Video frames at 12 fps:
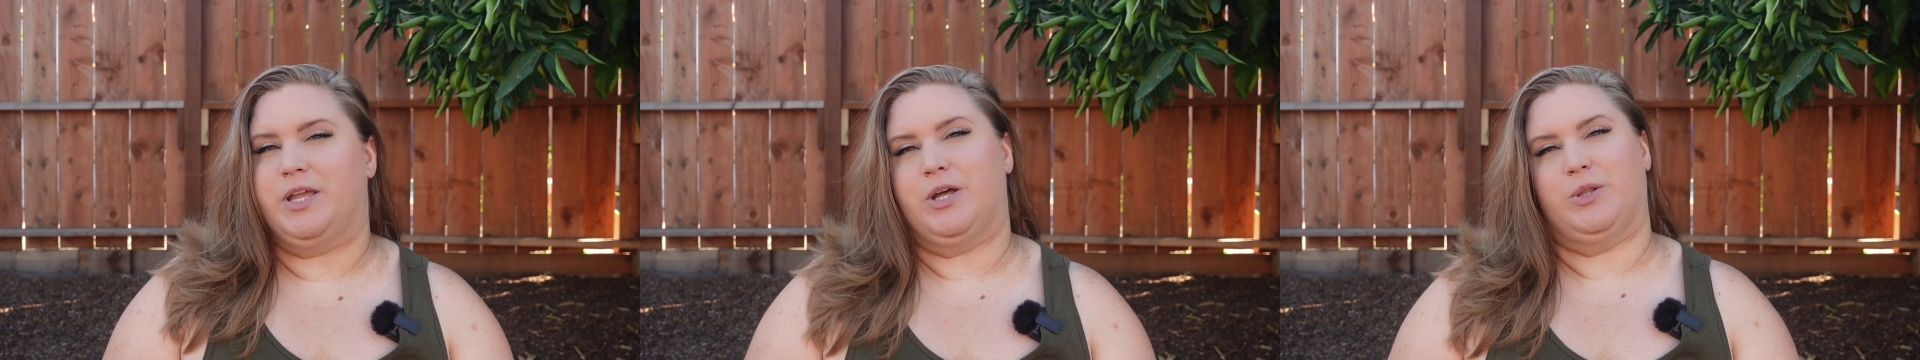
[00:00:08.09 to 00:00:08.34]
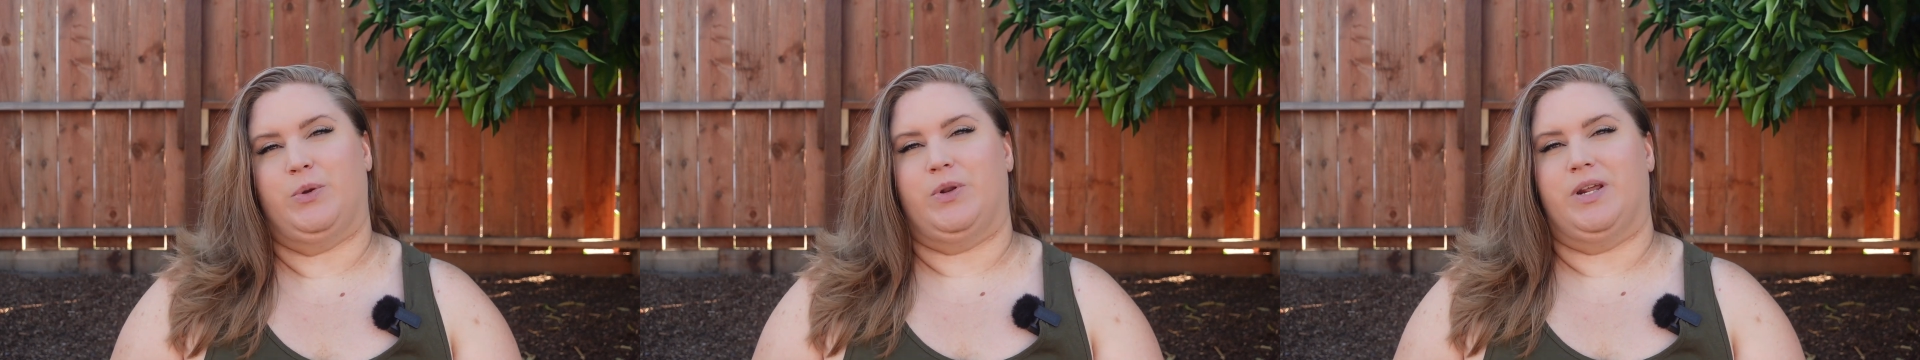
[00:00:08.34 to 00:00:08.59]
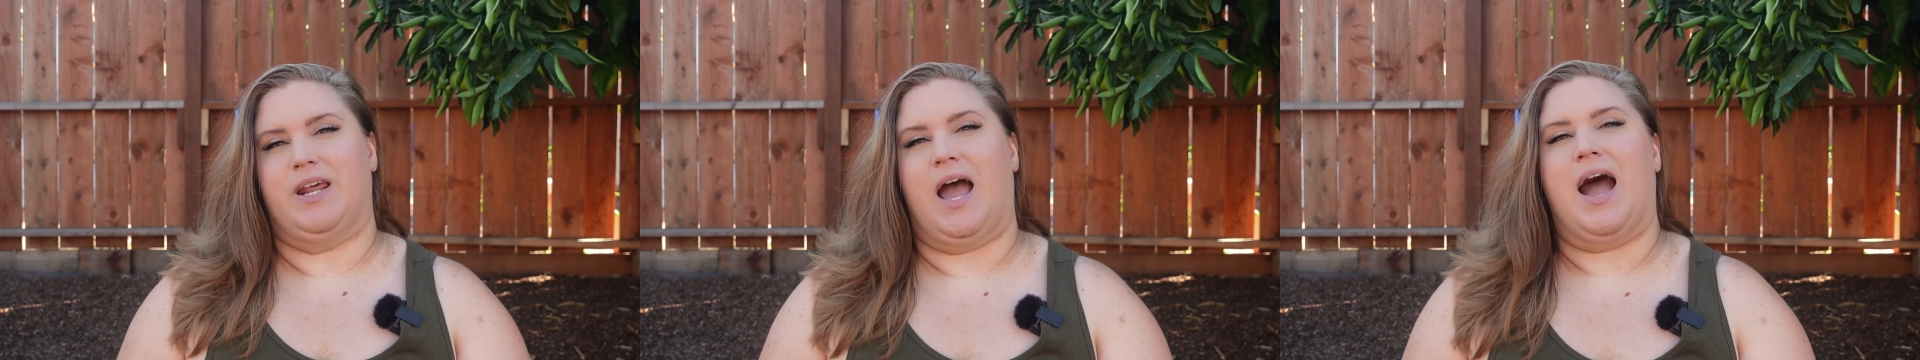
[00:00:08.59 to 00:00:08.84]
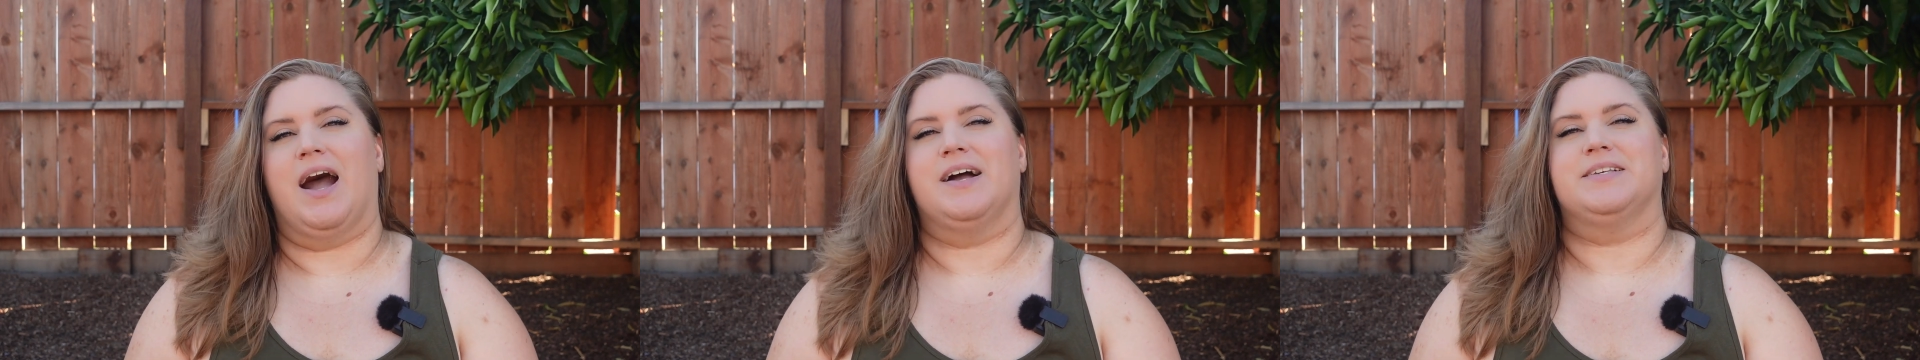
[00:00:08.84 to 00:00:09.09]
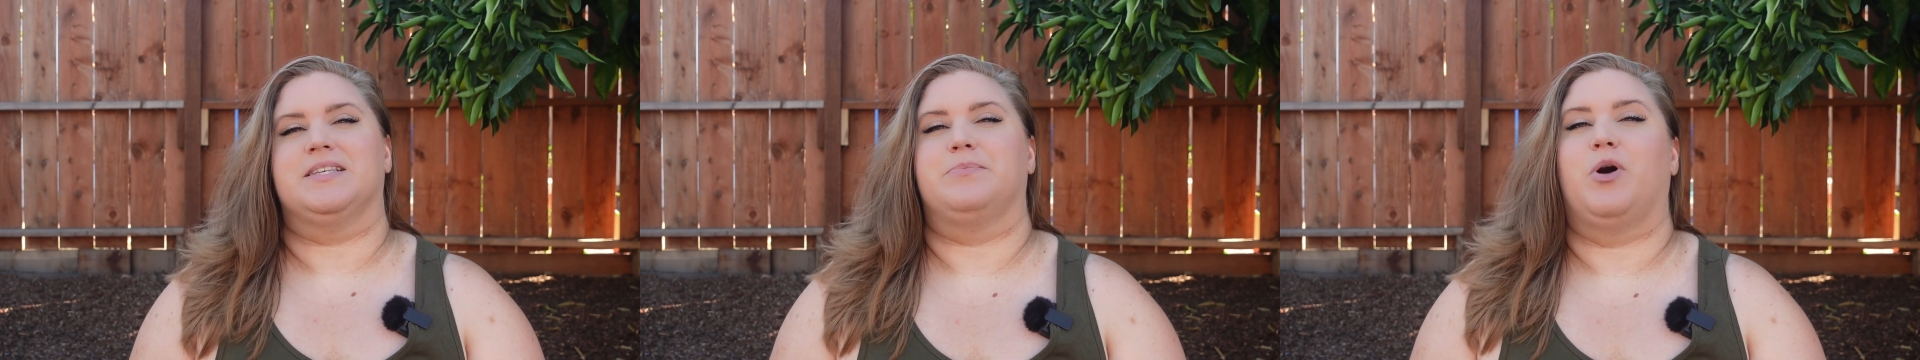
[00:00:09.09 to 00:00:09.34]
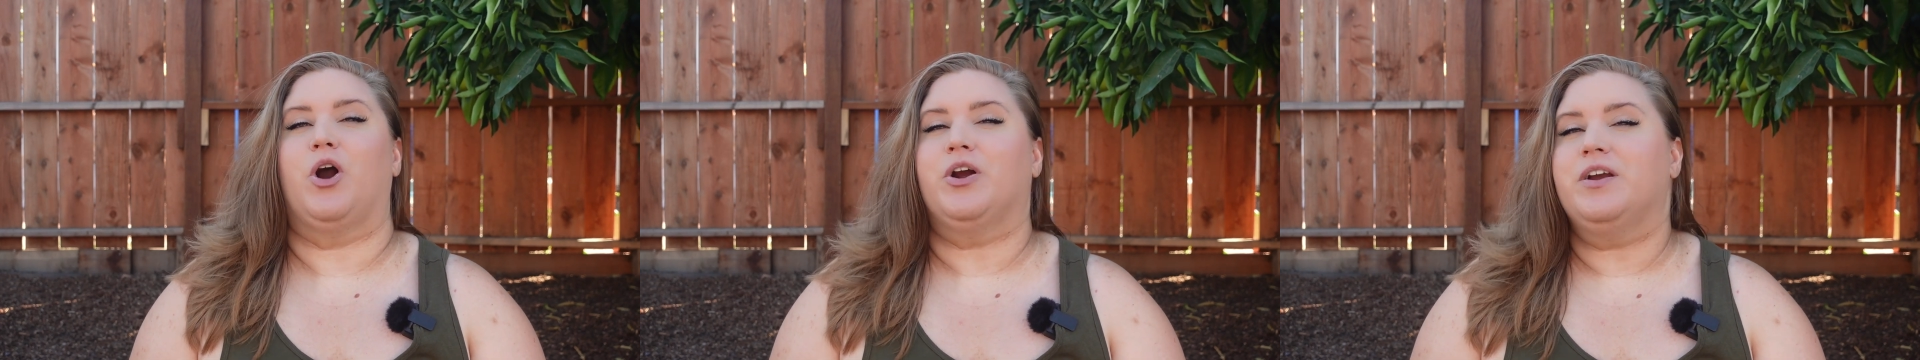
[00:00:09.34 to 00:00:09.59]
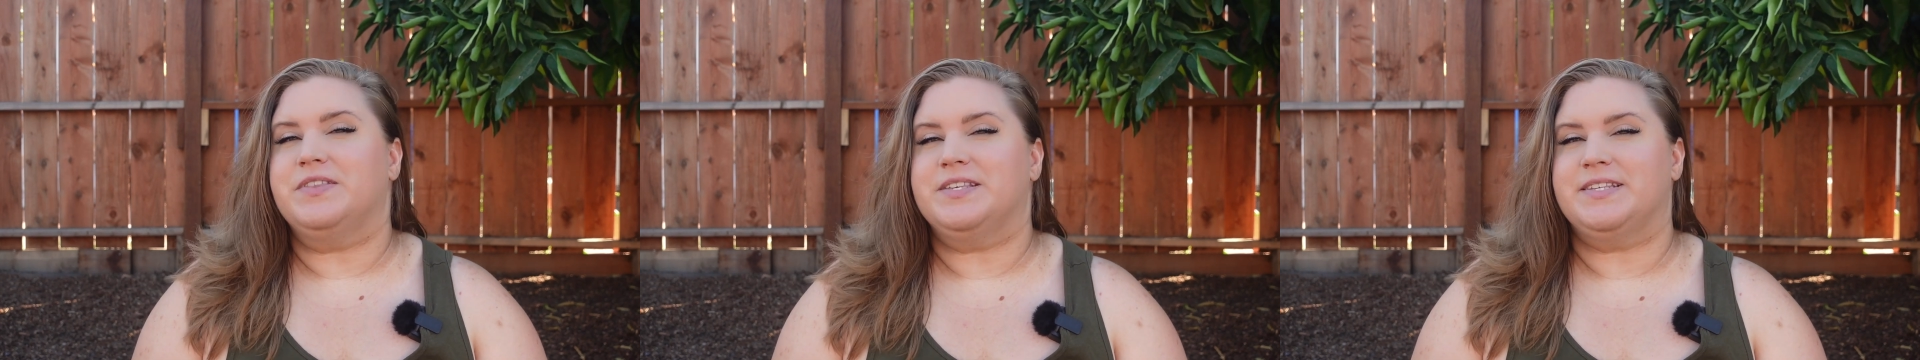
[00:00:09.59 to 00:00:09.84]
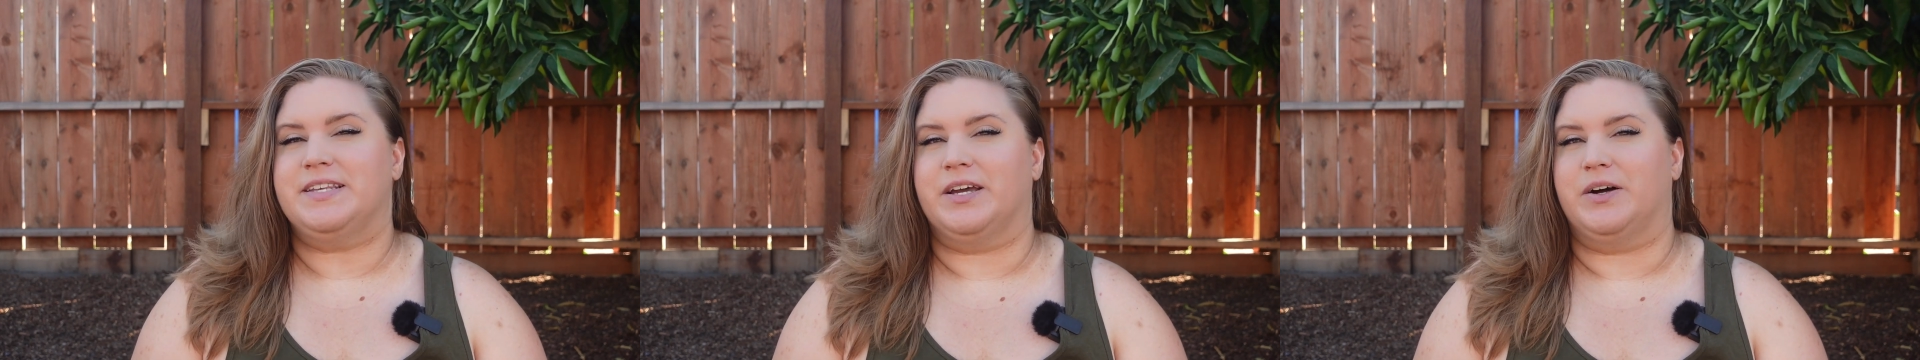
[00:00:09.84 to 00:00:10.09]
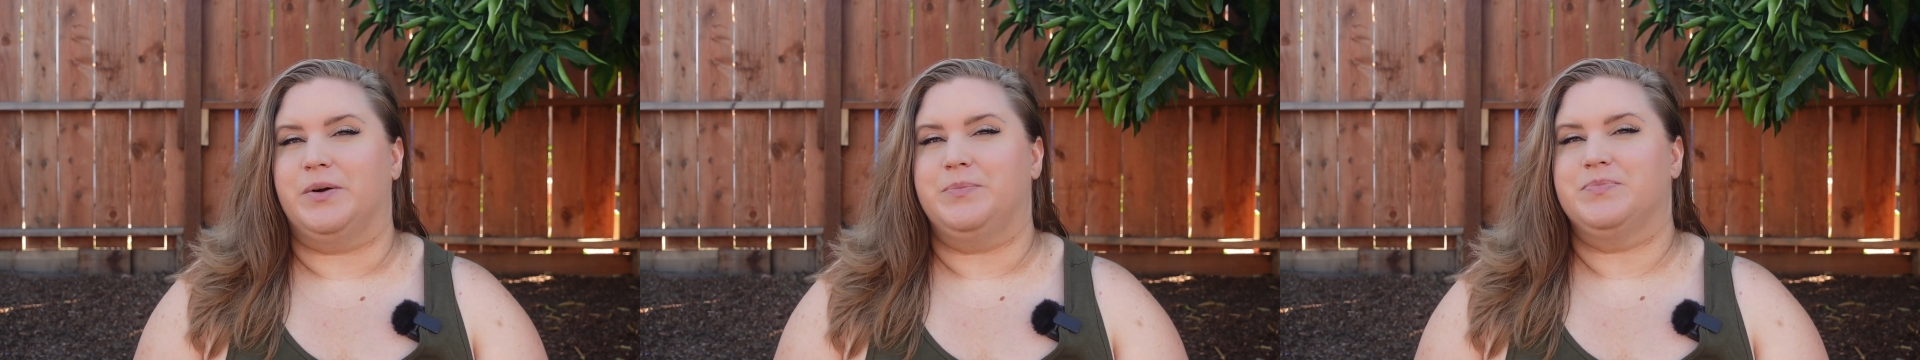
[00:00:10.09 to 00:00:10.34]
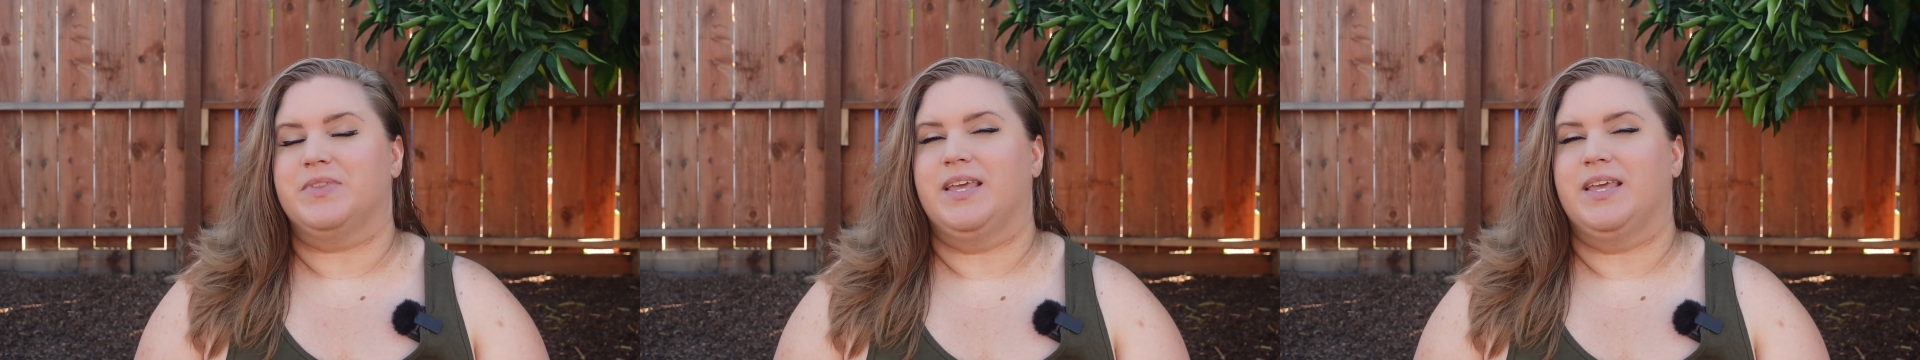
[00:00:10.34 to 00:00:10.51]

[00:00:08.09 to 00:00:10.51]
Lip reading: included as a part of the sale.